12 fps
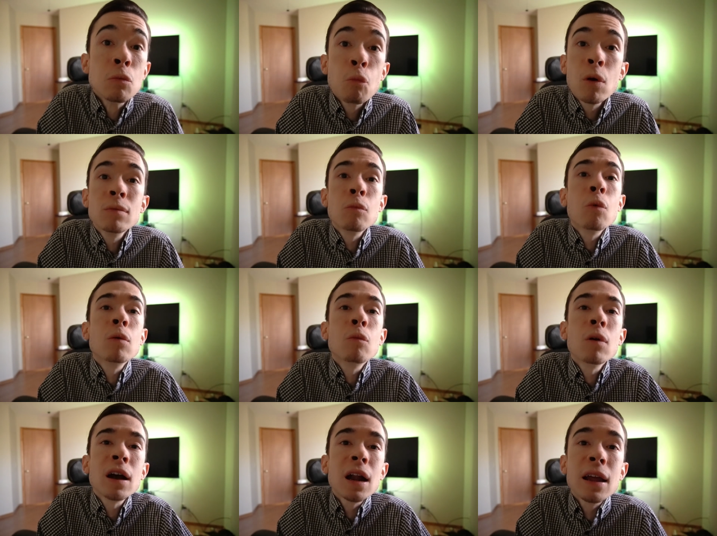what, what,
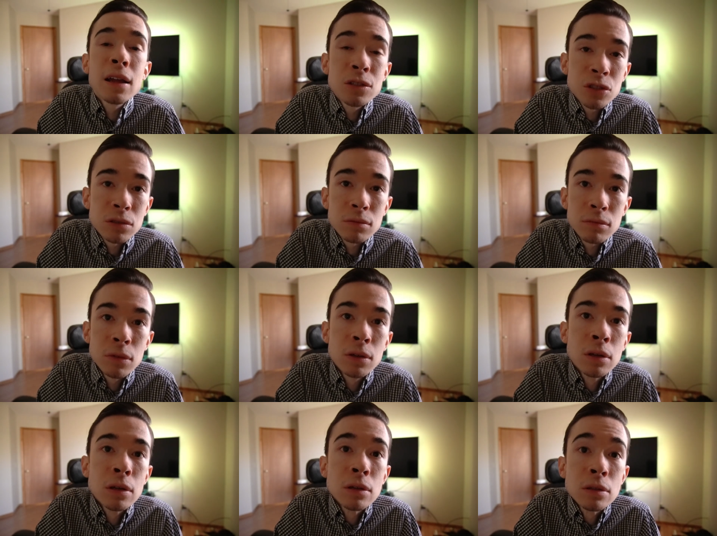what kind of engine
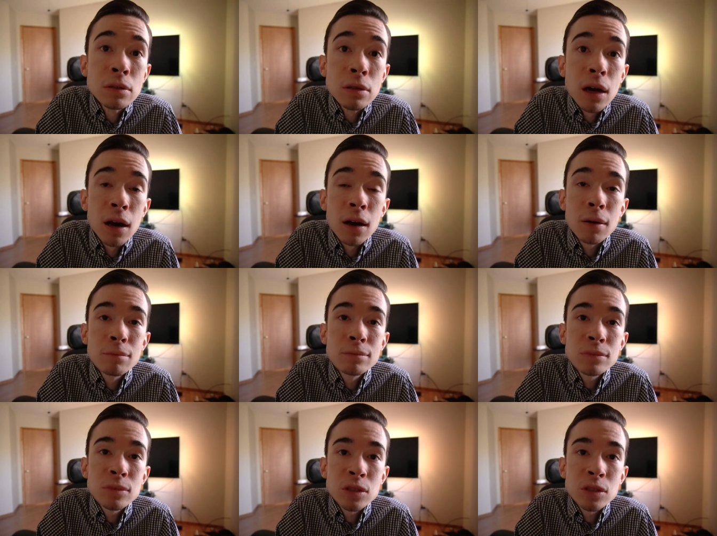um,